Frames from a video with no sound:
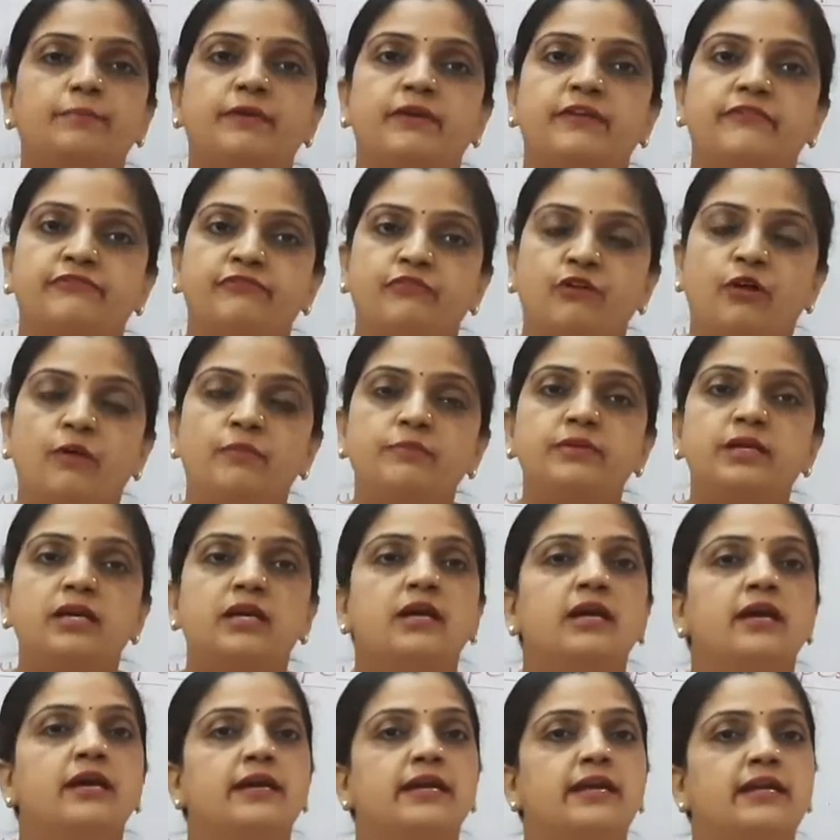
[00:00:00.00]
performed
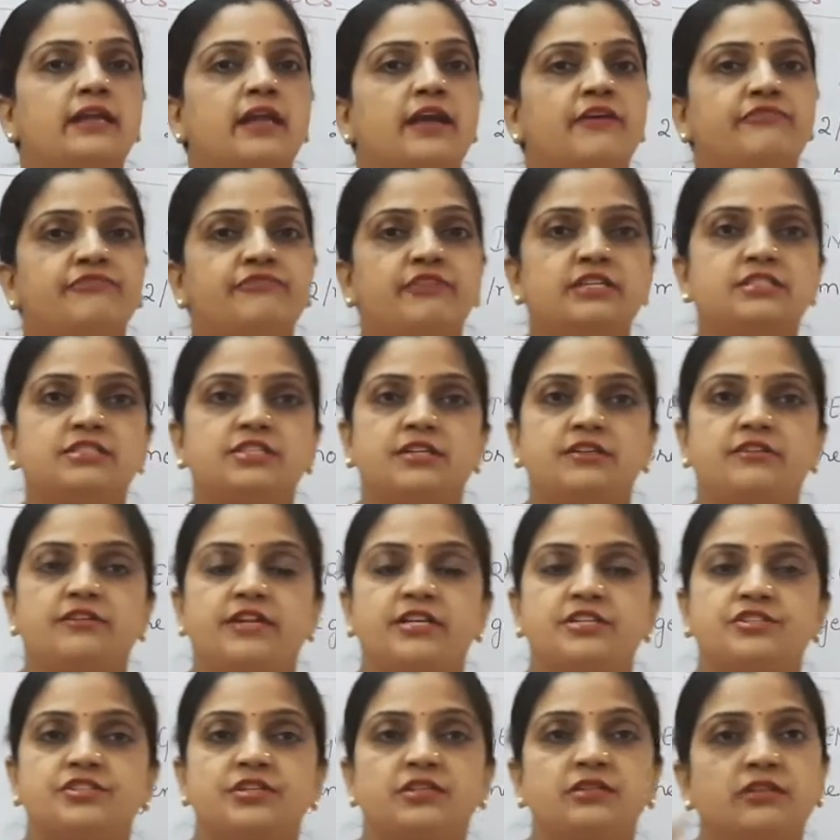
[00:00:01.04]
in F1
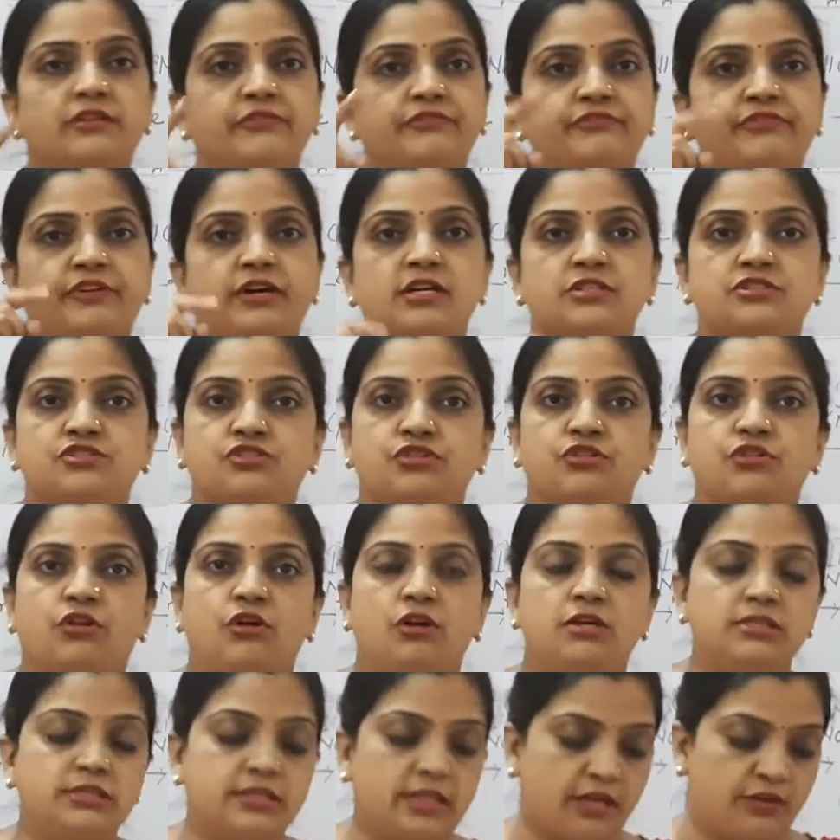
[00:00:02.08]
generation the first
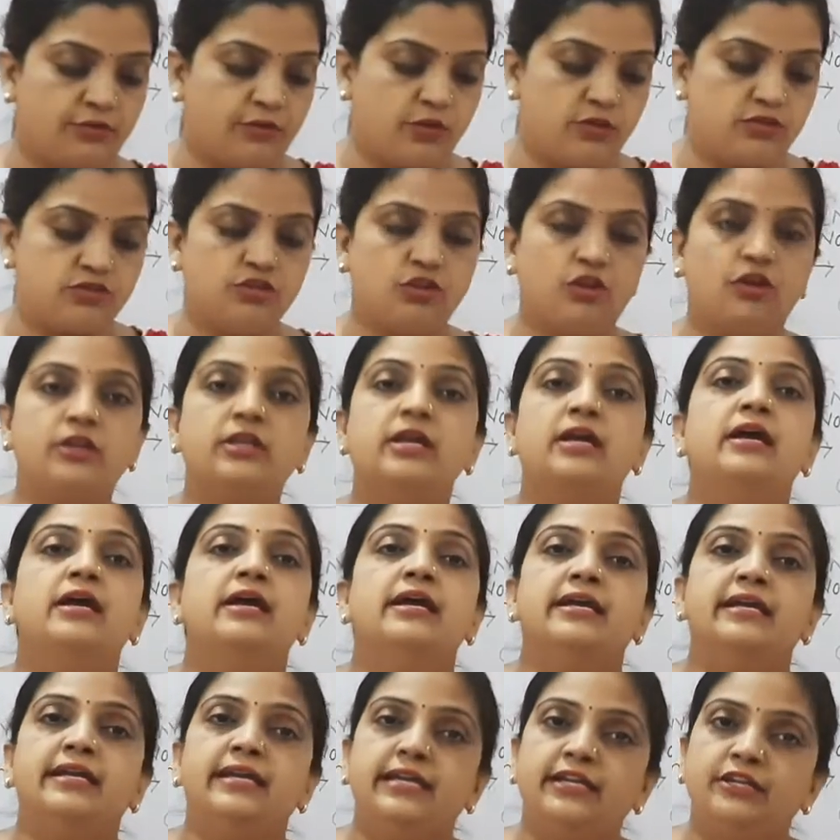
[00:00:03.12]
cross, that was
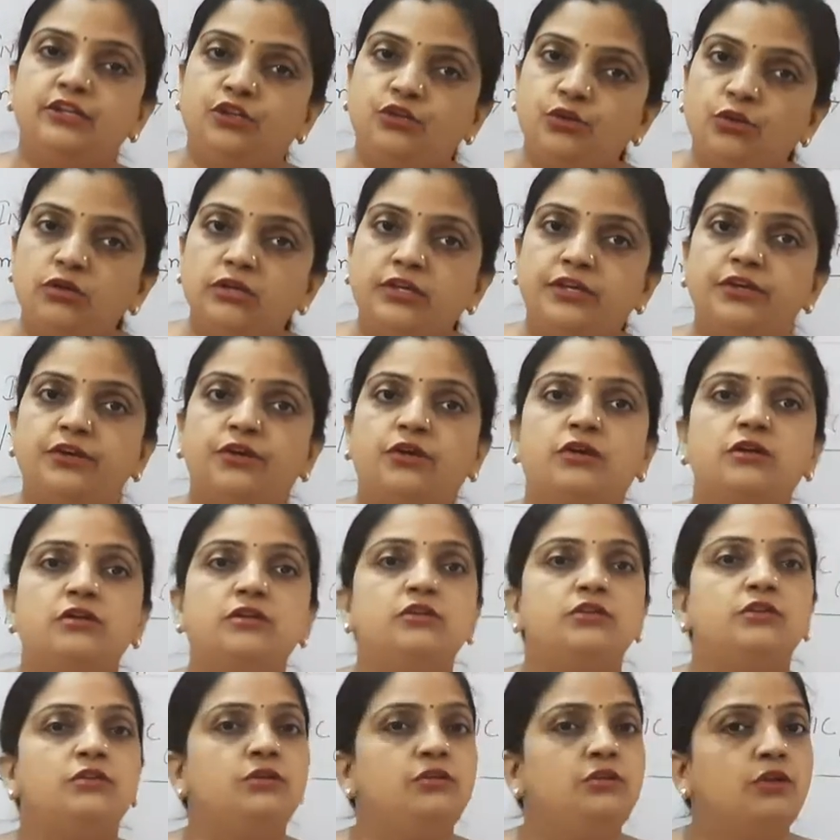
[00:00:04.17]
he took your
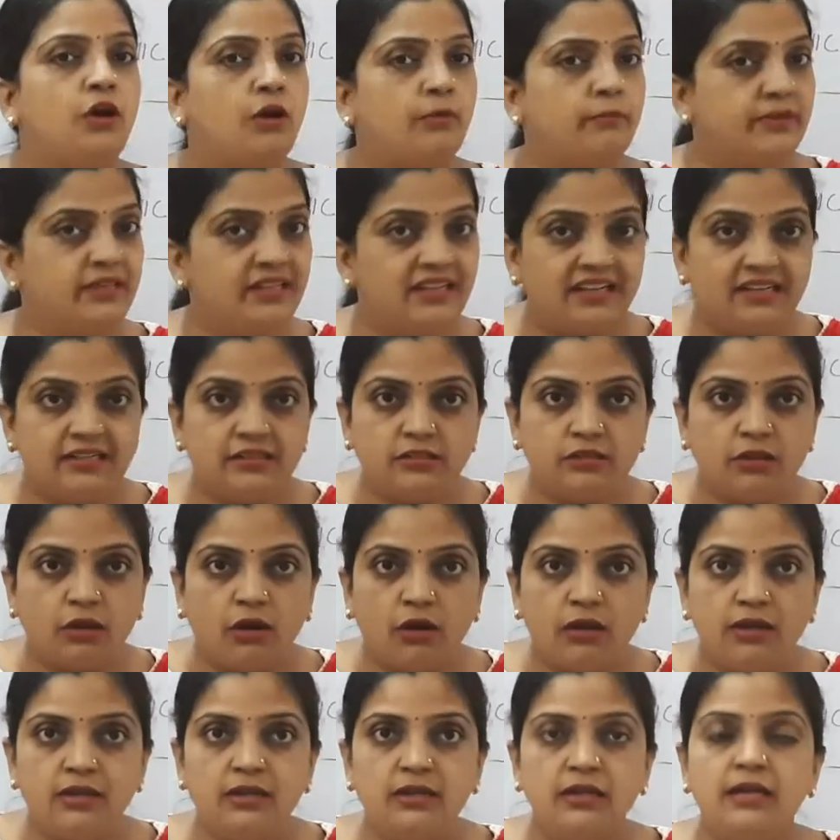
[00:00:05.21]
dominant
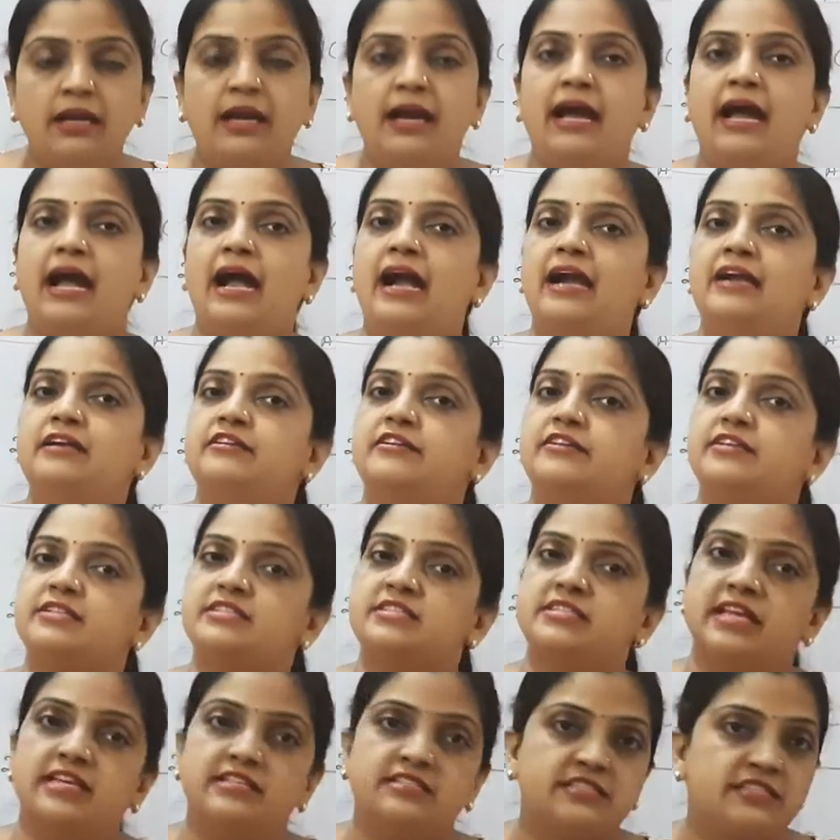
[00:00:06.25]
tall and
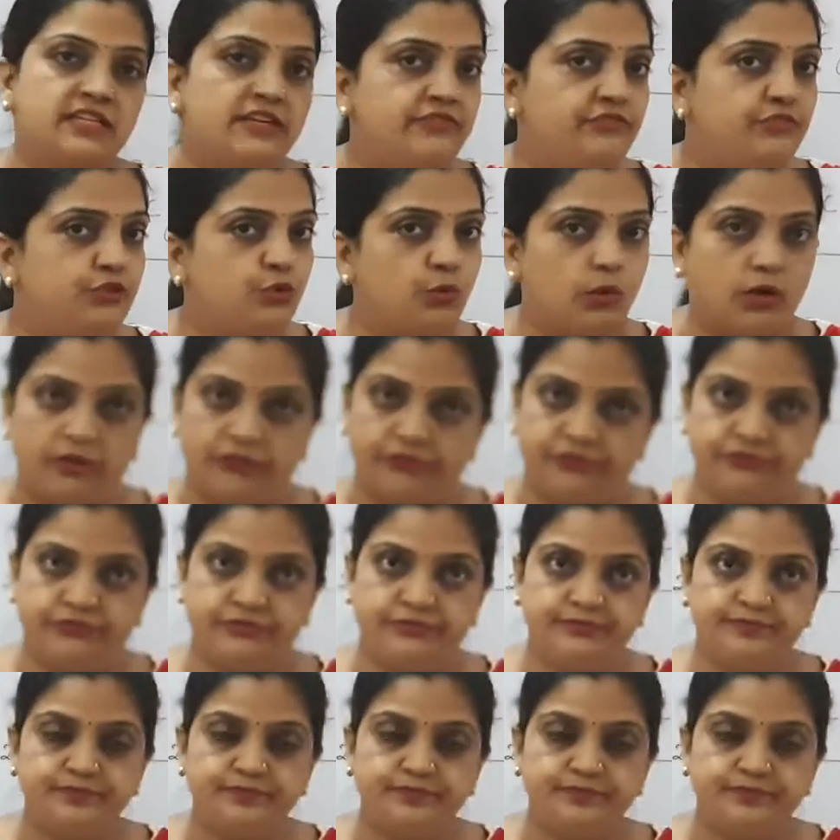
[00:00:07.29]
recessive dwarf.